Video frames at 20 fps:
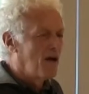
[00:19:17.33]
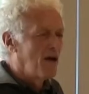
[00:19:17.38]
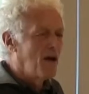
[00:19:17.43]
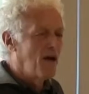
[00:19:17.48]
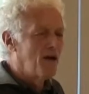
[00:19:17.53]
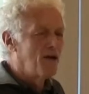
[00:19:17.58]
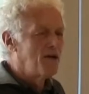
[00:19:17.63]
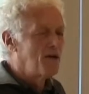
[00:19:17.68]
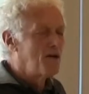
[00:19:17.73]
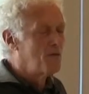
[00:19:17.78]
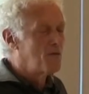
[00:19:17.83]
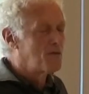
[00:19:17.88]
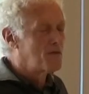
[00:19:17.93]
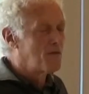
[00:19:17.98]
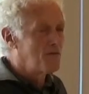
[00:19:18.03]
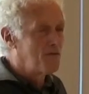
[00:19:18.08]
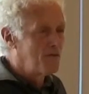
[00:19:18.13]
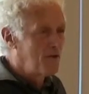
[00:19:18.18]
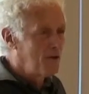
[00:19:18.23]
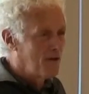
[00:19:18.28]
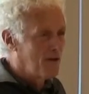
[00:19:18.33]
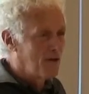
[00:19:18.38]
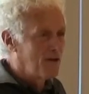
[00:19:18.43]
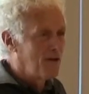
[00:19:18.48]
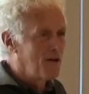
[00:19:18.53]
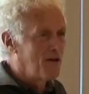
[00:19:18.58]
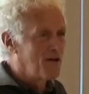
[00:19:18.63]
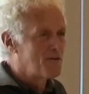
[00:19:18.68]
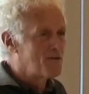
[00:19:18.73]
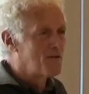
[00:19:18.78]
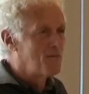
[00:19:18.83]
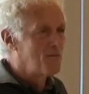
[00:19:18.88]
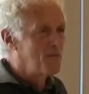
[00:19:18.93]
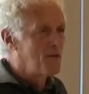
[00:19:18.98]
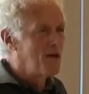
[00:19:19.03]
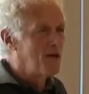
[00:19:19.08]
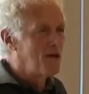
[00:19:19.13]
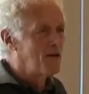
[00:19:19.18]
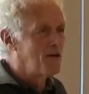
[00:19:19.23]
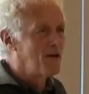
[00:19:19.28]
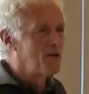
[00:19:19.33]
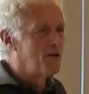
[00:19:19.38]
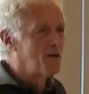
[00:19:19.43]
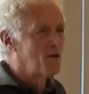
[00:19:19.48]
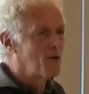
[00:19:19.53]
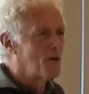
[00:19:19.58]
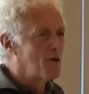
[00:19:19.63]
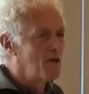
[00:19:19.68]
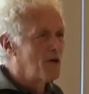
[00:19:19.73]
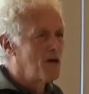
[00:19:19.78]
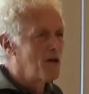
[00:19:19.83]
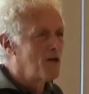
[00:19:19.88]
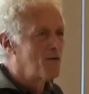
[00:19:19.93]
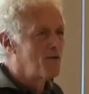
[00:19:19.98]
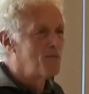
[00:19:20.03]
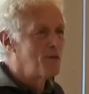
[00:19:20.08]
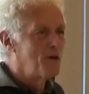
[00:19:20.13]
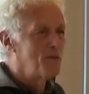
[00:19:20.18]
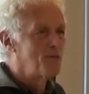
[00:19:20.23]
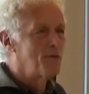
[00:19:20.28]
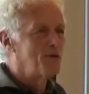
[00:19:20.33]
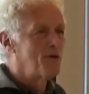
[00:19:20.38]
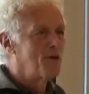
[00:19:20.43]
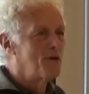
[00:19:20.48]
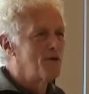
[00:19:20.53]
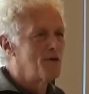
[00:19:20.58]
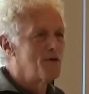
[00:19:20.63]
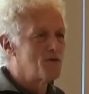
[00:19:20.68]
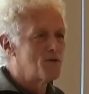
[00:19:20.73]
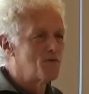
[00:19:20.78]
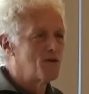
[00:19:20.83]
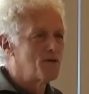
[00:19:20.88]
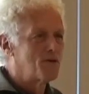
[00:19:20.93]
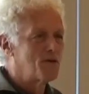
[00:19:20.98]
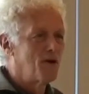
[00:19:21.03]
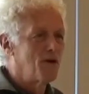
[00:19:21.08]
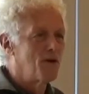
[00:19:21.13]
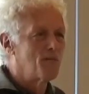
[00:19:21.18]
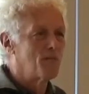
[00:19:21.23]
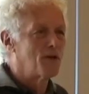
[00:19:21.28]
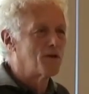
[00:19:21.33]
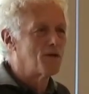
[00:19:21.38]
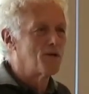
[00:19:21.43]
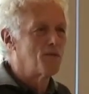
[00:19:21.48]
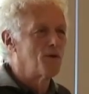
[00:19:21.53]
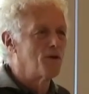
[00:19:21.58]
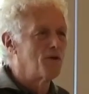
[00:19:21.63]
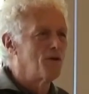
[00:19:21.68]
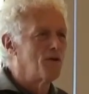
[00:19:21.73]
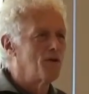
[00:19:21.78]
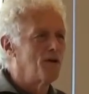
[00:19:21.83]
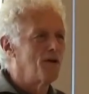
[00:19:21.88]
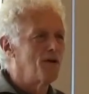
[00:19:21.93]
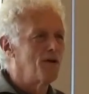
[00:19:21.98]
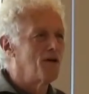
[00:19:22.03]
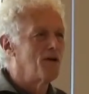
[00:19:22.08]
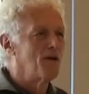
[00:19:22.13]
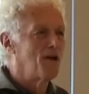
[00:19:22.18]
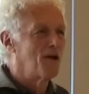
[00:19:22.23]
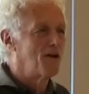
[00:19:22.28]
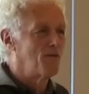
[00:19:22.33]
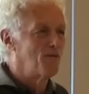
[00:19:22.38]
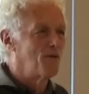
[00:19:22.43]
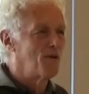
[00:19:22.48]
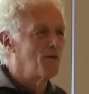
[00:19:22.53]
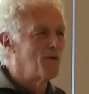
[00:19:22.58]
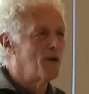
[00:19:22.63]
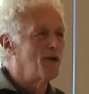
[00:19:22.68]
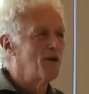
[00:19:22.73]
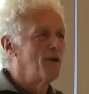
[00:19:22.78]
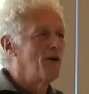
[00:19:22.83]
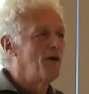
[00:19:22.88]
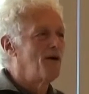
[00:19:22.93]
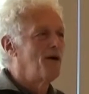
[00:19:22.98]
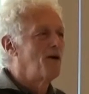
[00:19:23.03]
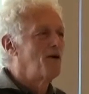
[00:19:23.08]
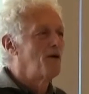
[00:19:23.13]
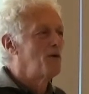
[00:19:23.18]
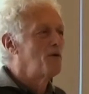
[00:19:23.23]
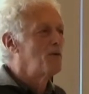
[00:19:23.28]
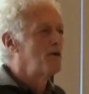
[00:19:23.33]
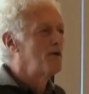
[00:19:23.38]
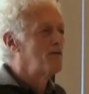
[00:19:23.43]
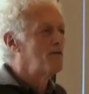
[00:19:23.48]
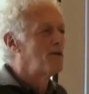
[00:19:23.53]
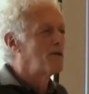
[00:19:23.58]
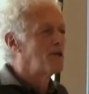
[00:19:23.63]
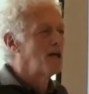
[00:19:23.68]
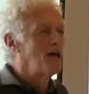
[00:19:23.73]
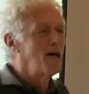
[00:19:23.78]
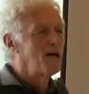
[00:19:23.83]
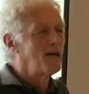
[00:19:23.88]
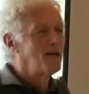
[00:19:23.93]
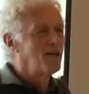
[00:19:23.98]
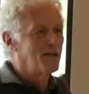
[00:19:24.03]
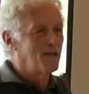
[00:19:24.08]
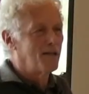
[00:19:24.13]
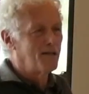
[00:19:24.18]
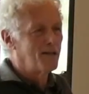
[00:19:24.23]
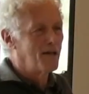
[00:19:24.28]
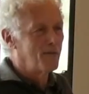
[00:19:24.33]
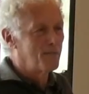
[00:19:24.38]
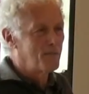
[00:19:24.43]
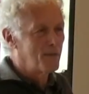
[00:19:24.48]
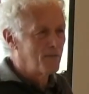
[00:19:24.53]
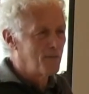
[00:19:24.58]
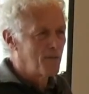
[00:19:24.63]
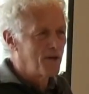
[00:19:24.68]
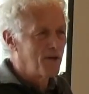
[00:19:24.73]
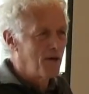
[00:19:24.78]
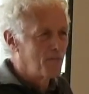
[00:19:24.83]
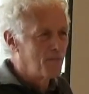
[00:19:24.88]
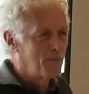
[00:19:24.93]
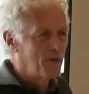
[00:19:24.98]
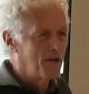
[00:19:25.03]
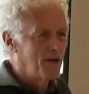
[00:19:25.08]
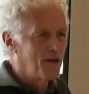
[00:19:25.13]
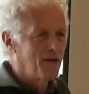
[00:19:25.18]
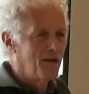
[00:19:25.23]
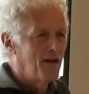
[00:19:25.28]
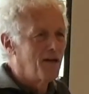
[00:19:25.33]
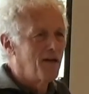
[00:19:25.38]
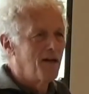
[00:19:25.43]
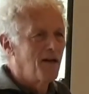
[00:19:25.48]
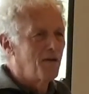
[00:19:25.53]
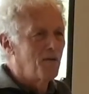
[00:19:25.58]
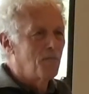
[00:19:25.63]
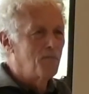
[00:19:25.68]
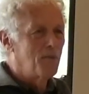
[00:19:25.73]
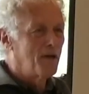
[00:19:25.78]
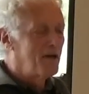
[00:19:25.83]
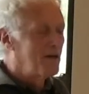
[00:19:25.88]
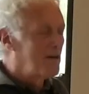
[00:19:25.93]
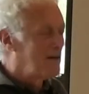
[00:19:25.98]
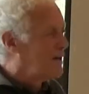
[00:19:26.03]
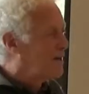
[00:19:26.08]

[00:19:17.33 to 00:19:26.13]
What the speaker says: And he was a very handsome man, and there were a lot of people in his retirement community, a lot of women, who would be glad with that. But